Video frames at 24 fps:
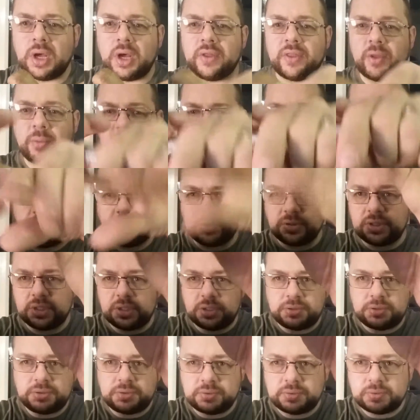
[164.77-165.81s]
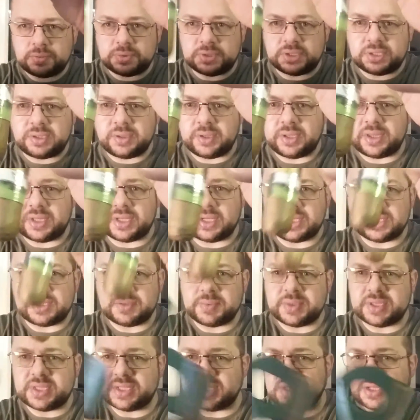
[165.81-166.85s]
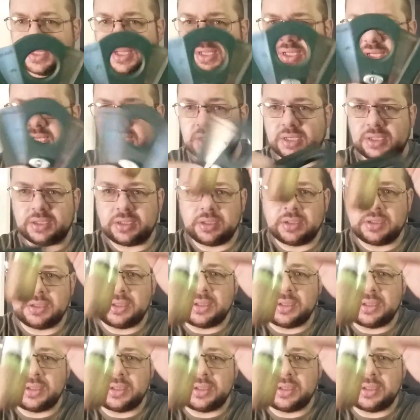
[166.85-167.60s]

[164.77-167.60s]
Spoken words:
other people do with the Cigar.